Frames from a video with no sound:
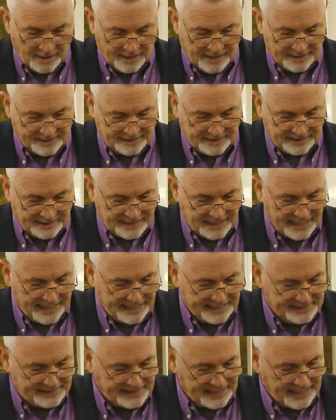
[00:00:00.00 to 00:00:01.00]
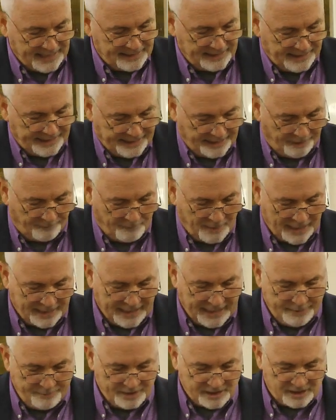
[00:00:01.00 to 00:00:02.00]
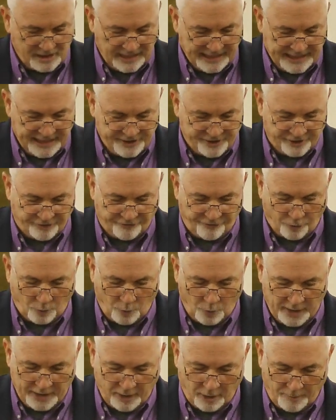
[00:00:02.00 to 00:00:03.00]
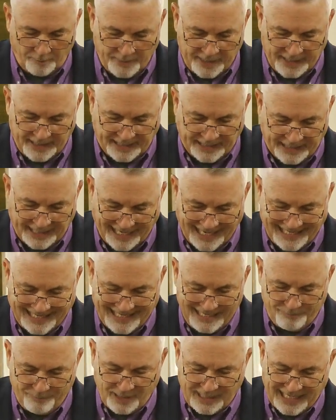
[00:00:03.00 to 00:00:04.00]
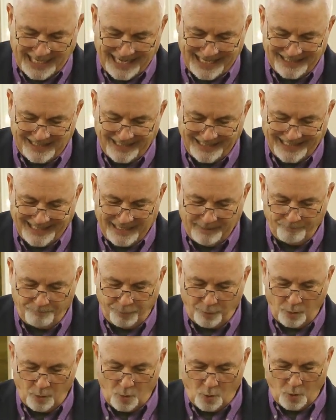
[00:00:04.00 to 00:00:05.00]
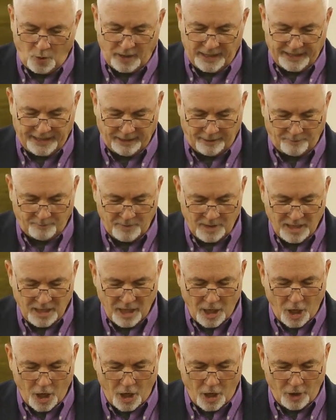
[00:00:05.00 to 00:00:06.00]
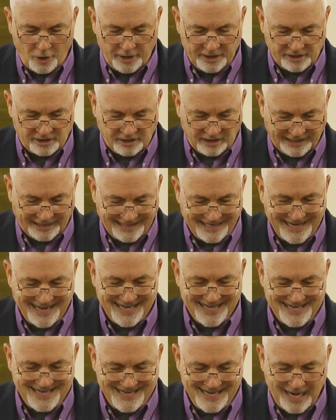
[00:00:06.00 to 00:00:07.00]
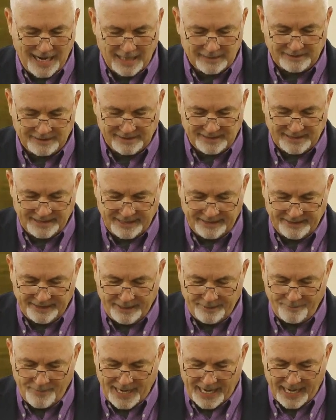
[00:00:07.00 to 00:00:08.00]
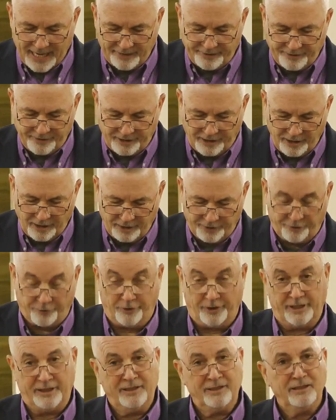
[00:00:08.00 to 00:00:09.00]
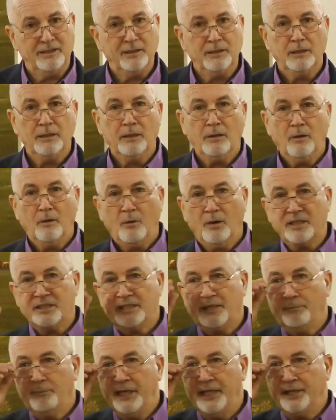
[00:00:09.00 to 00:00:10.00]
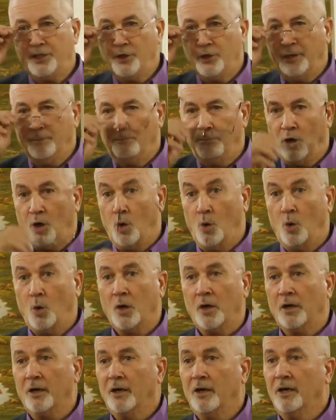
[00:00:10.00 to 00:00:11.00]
He says, "And he said to him, 'My name is Legion, for we are many.' And he began to implore him earnestly not to send them out of the country." What does it mean to implore?